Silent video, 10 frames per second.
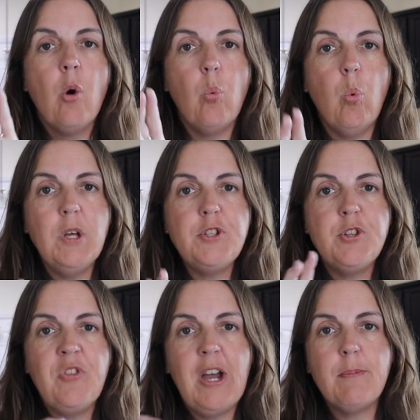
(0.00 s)
once
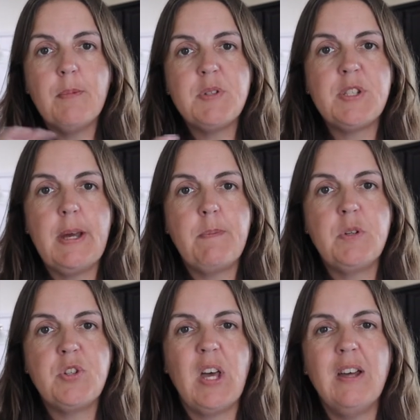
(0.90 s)
you've helped them
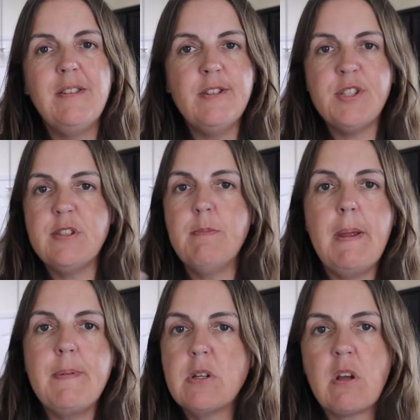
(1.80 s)
establish that and this is
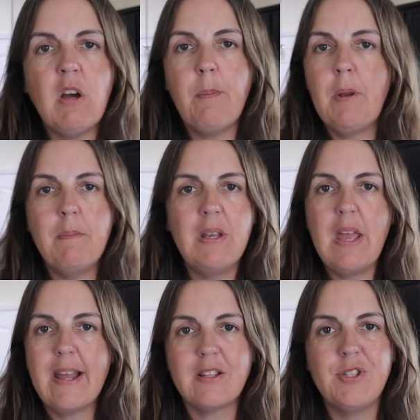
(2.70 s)
maybe a couple of
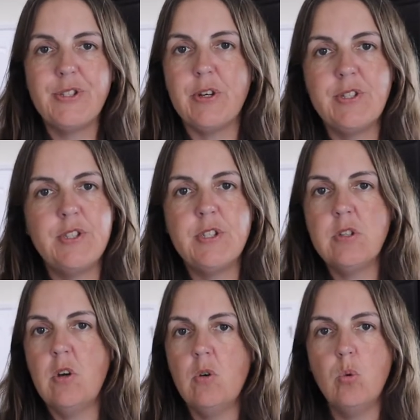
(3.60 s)
minute exercise this is
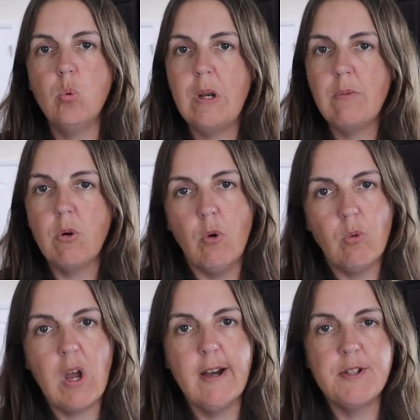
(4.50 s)
not all, all
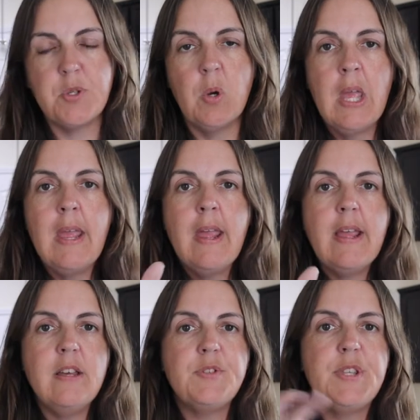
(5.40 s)
rehearsal
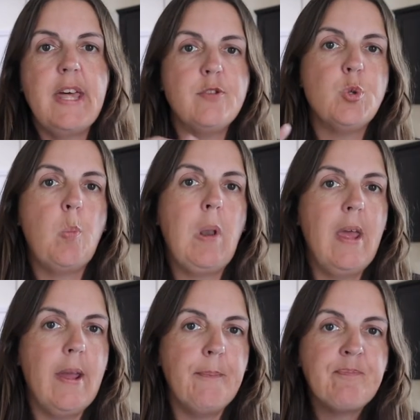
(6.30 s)
is then to
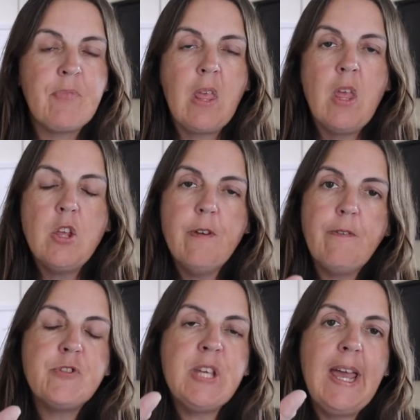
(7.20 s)
play it
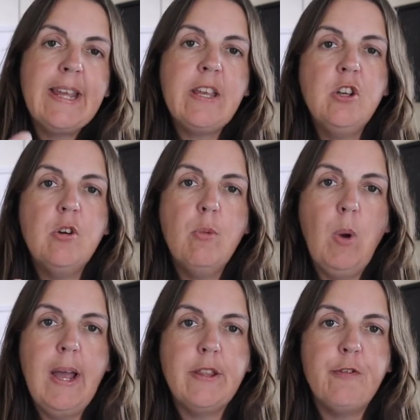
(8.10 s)
You've taken
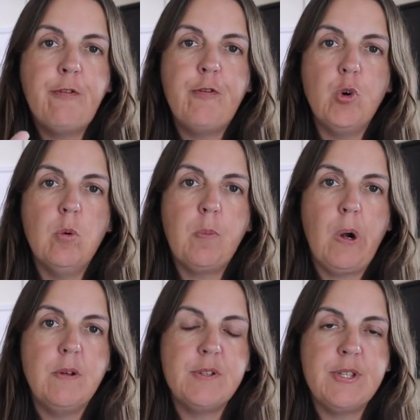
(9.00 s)
away the thought
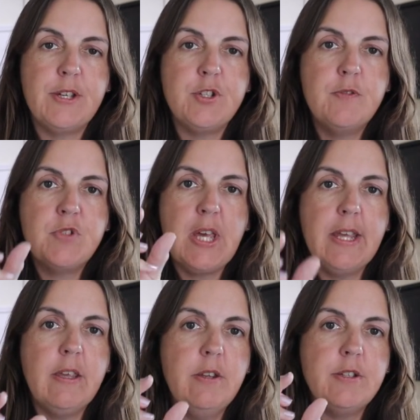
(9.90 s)
process. You've
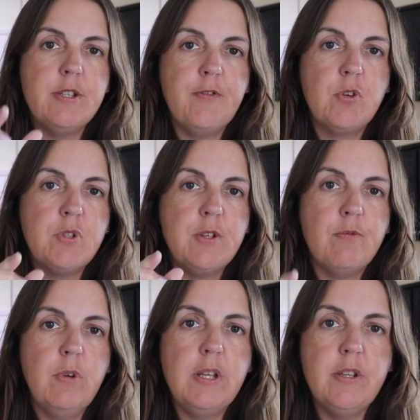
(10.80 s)
taken the difficulty
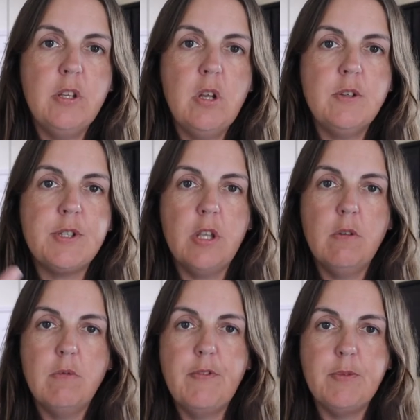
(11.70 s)
of reading the notes and
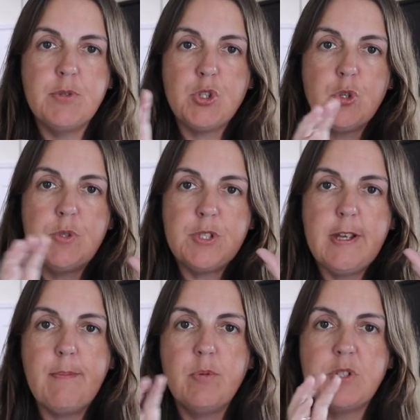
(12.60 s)
the rhythms, two
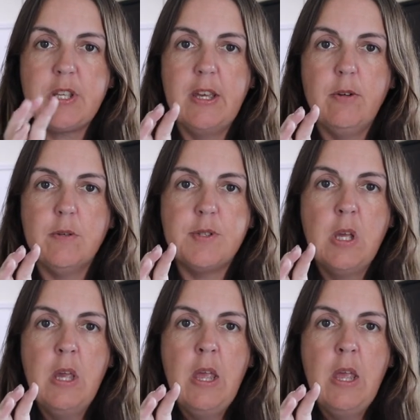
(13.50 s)
separate skills.